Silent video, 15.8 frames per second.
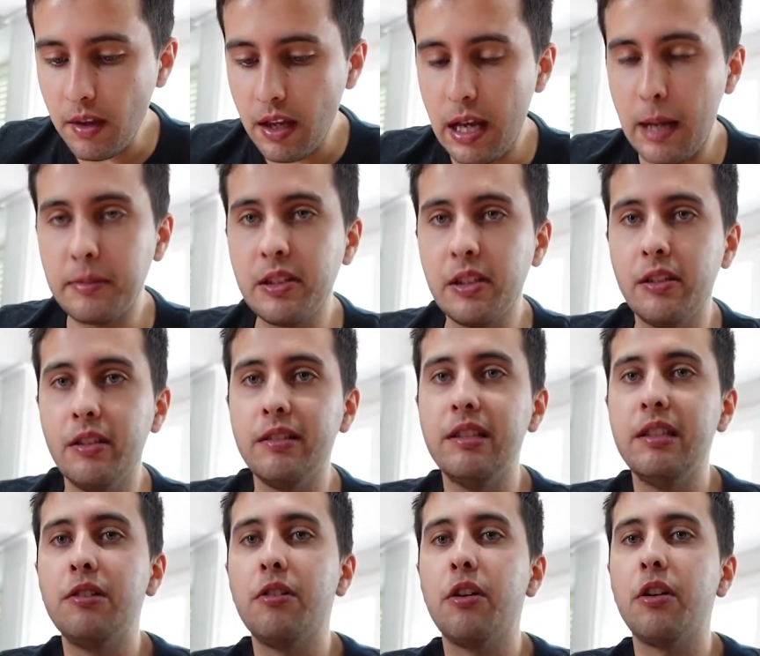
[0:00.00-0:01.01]
Absolutely
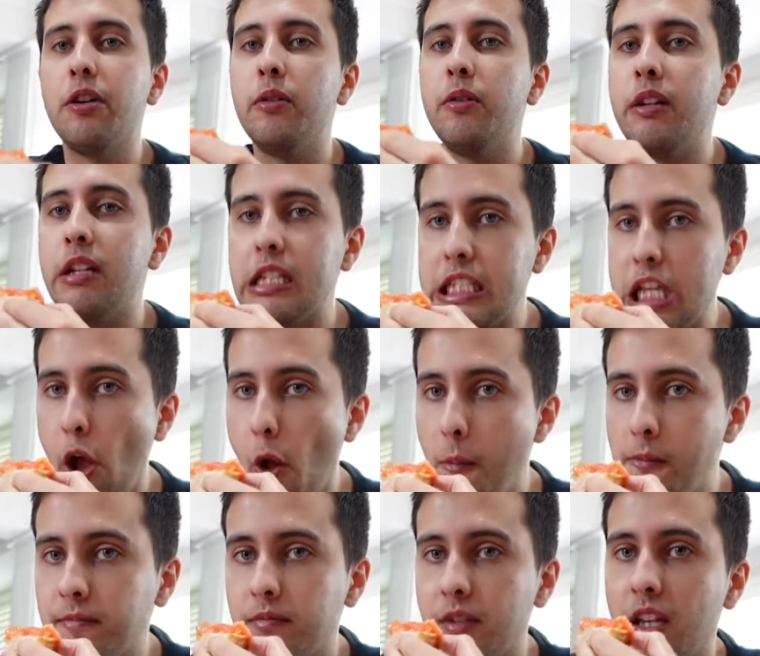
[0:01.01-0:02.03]
zero gooiness
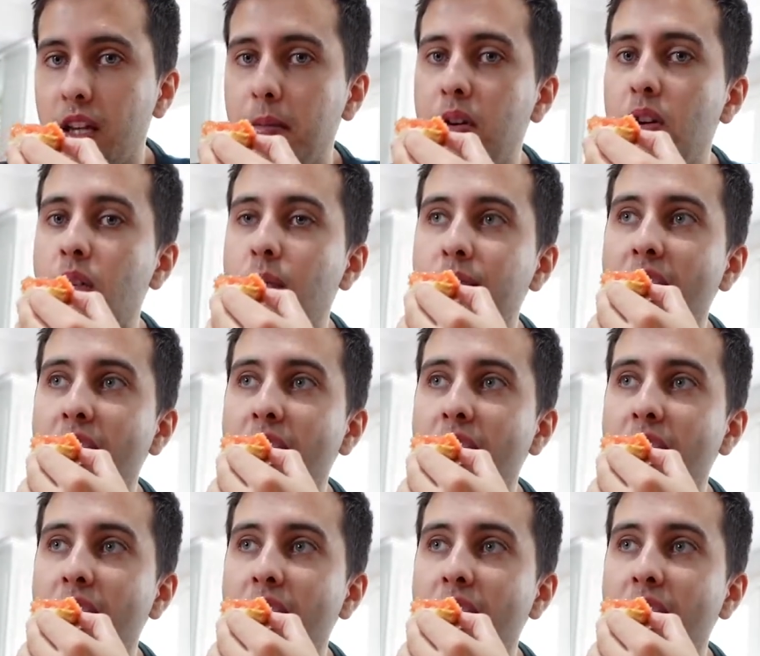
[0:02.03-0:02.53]
in the middle.